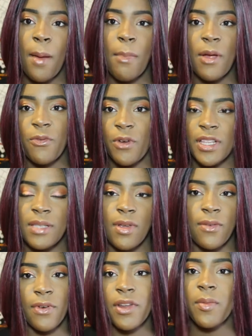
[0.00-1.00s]
My friends
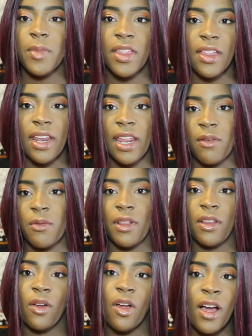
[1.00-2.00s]
make fun of me that every
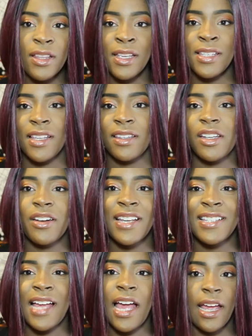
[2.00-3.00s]
little contest that there
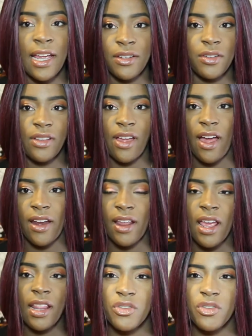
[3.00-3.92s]
is, I enter that.